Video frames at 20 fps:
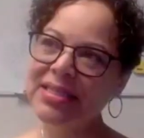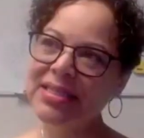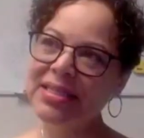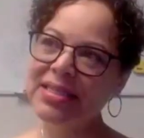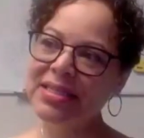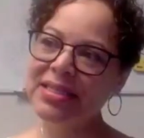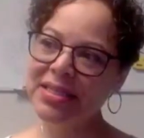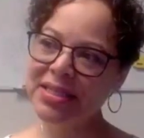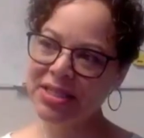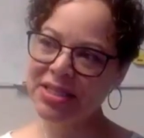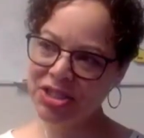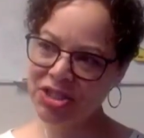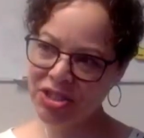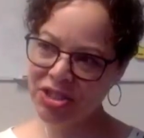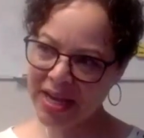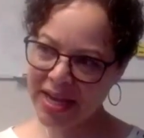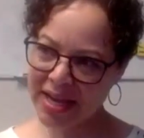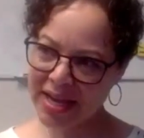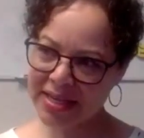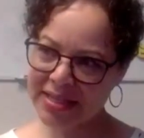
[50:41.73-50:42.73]

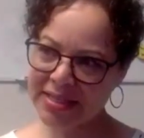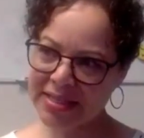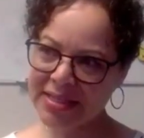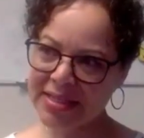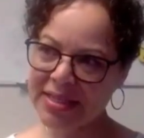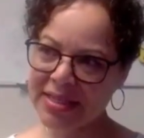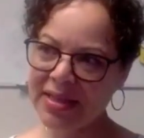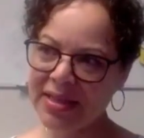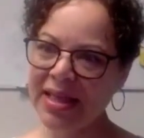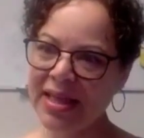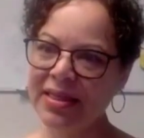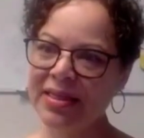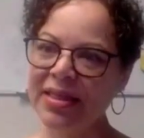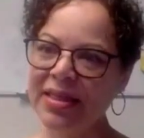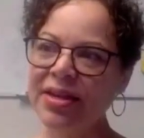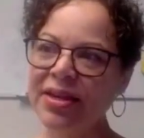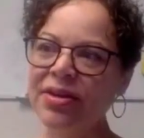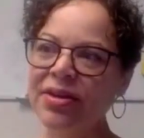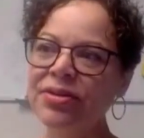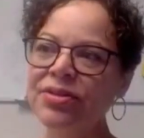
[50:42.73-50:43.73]
suggests that
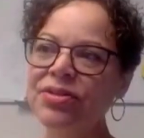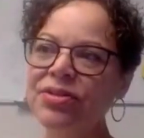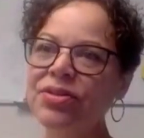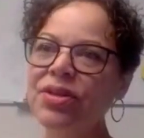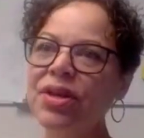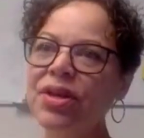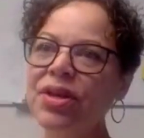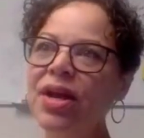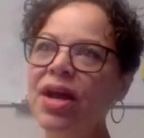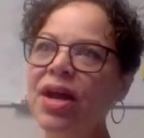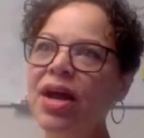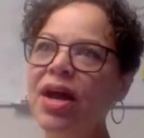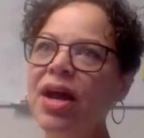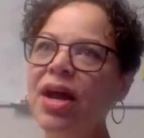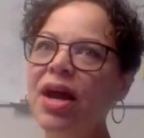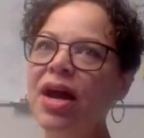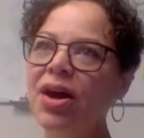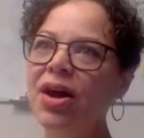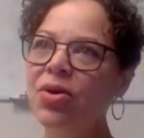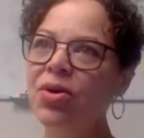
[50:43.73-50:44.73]
there's
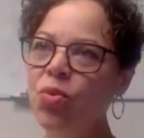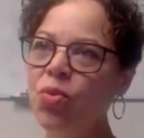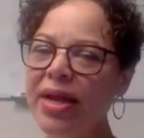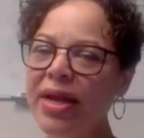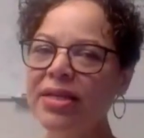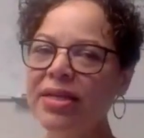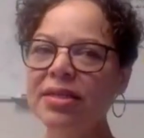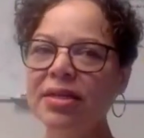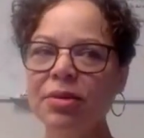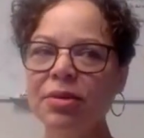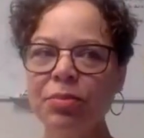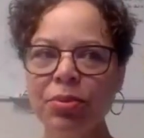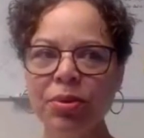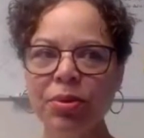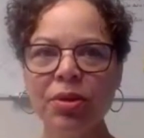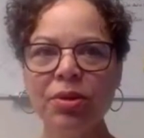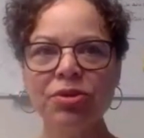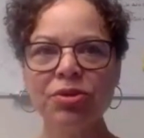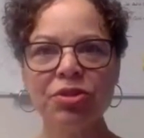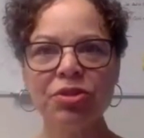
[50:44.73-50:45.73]
a way to
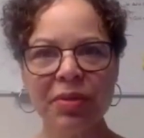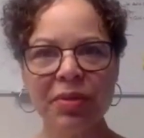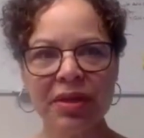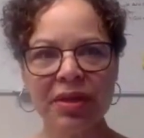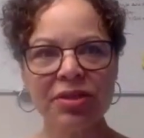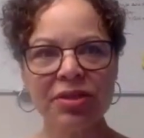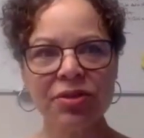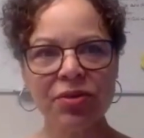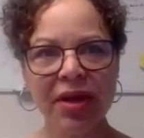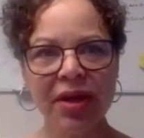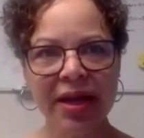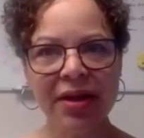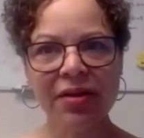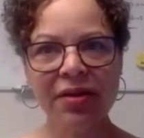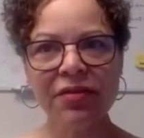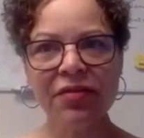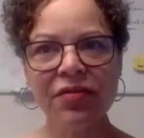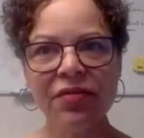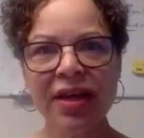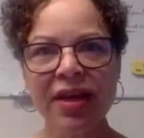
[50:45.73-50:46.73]
approach mental
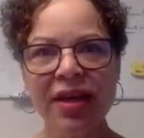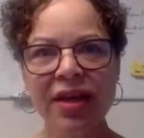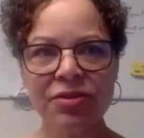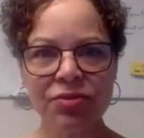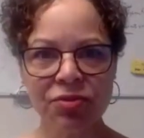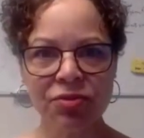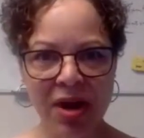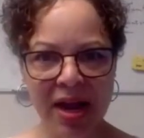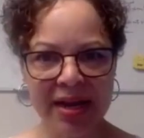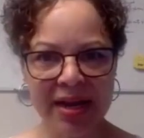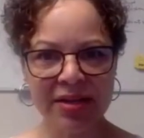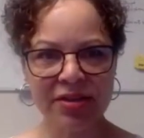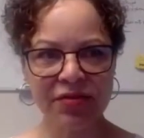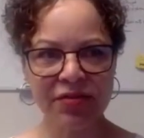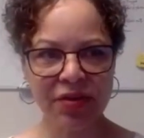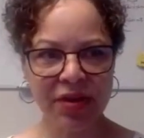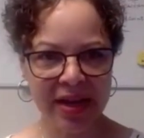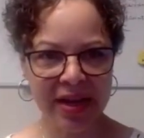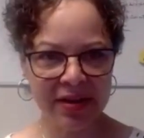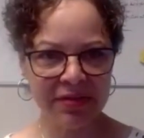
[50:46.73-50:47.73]
health that is right
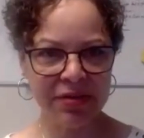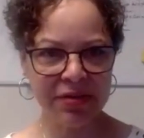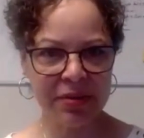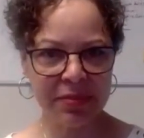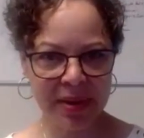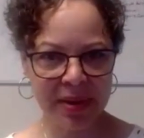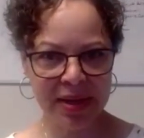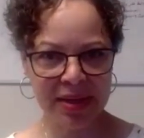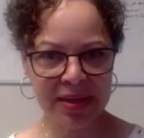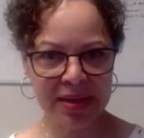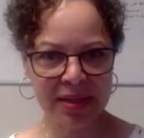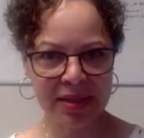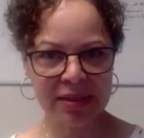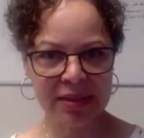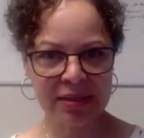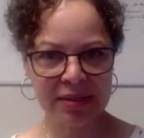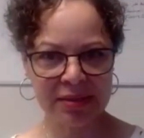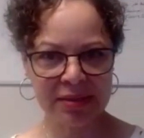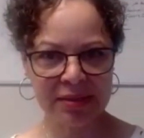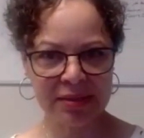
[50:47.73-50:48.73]
for everybody,
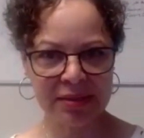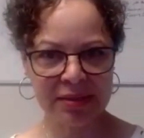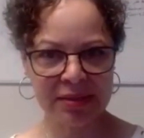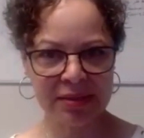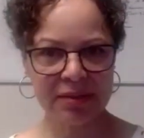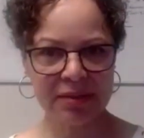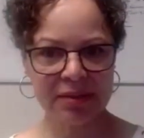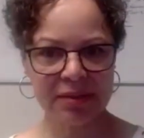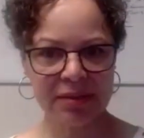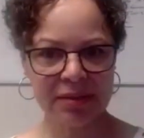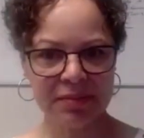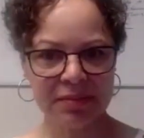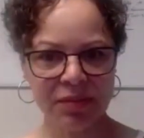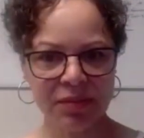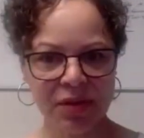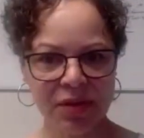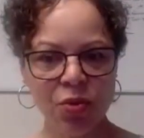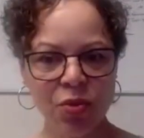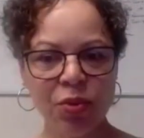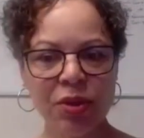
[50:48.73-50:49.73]

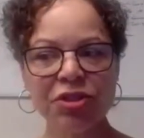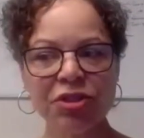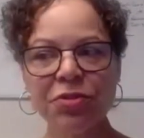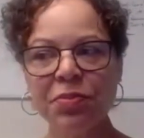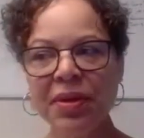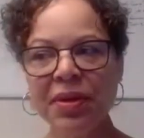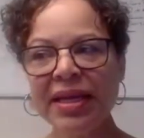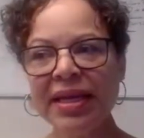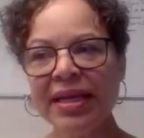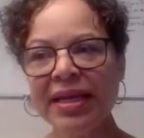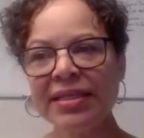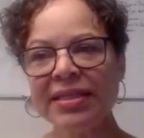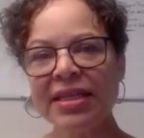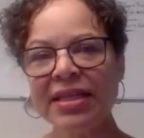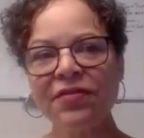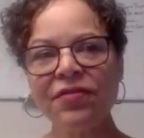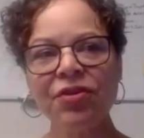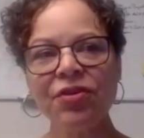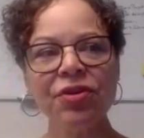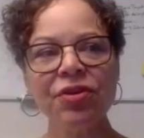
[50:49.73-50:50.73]
which means
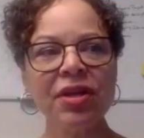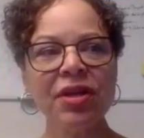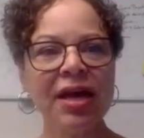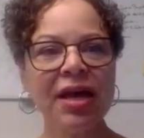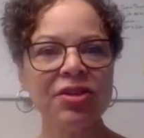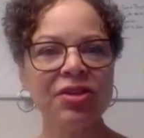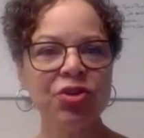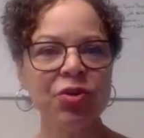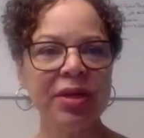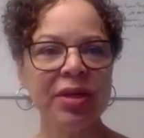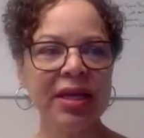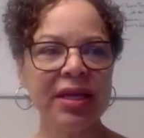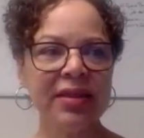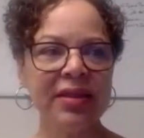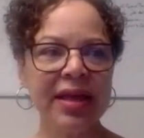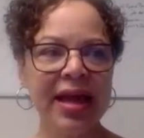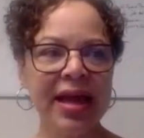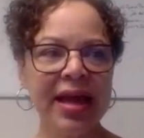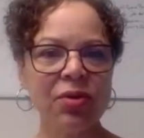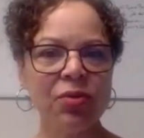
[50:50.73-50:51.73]
that if you're not doing it
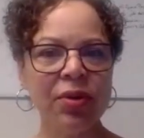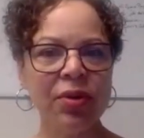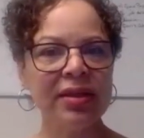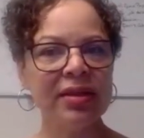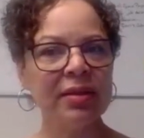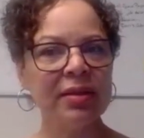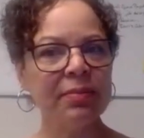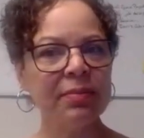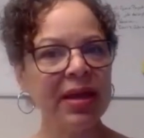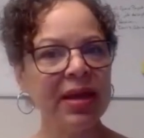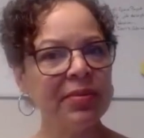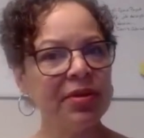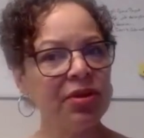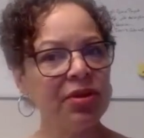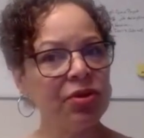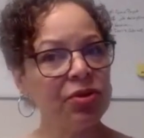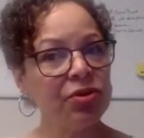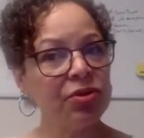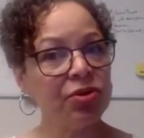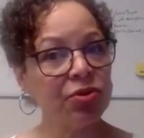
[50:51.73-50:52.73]
that way, then maybe
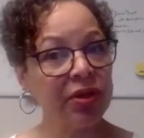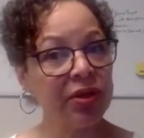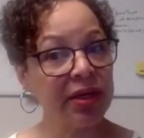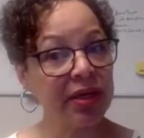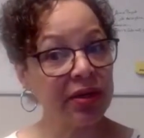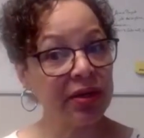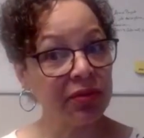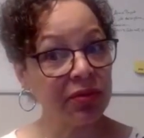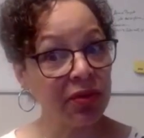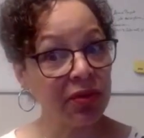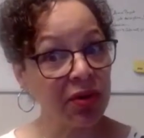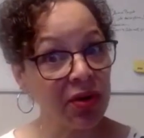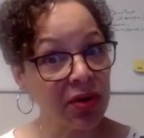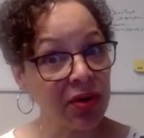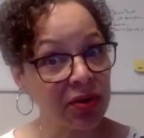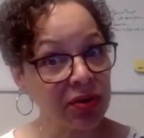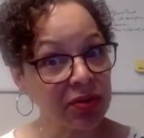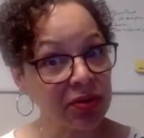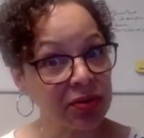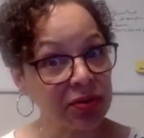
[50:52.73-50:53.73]
you're doing it
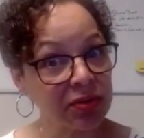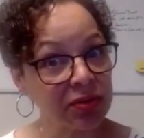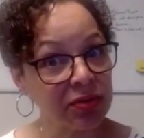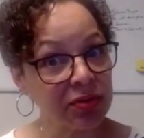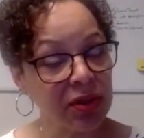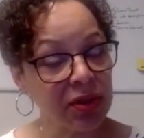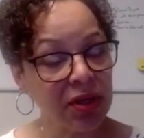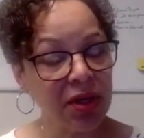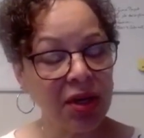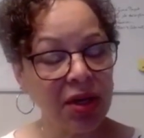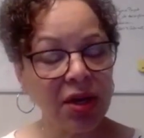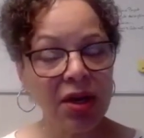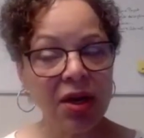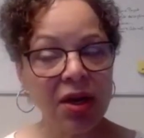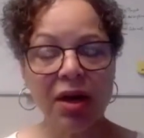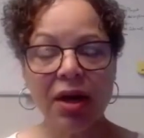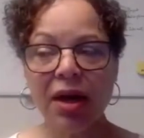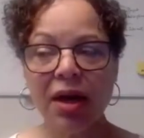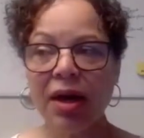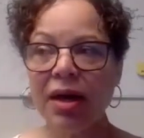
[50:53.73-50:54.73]
wrong.
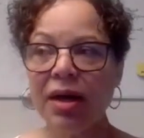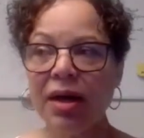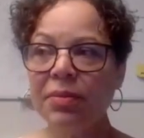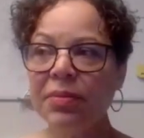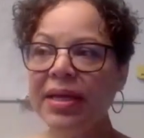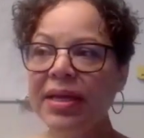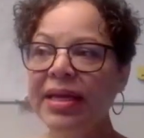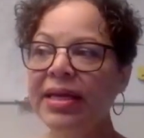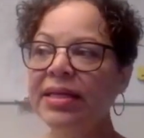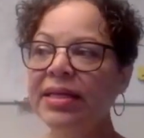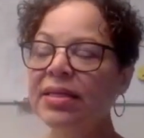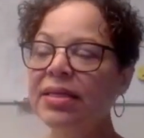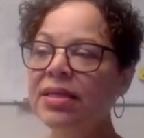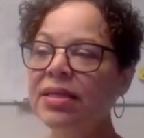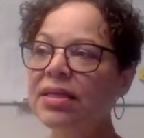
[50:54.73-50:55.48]
It